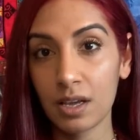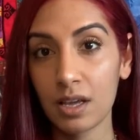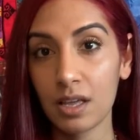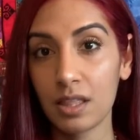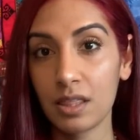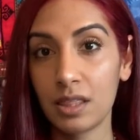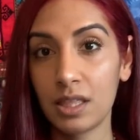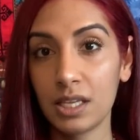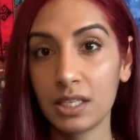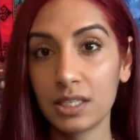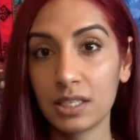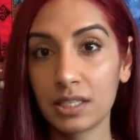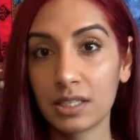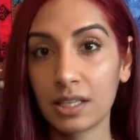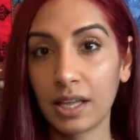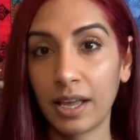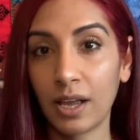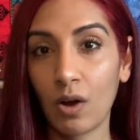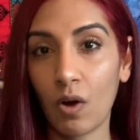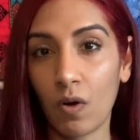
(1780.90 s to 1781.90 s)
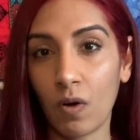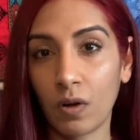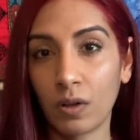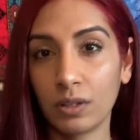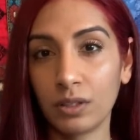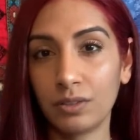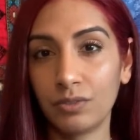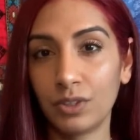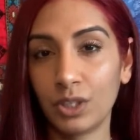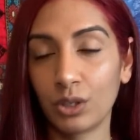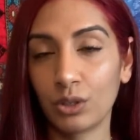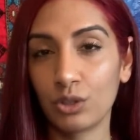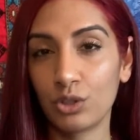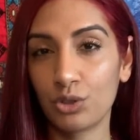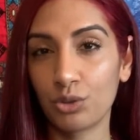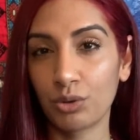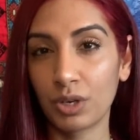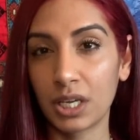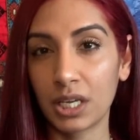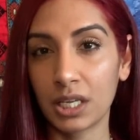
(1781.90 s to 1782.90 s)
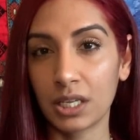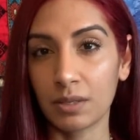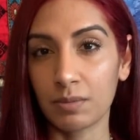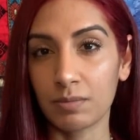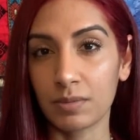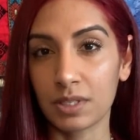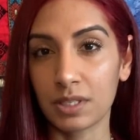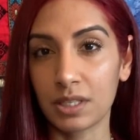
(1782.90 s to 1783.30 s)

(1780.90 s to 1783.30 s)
This is like all of your dreams.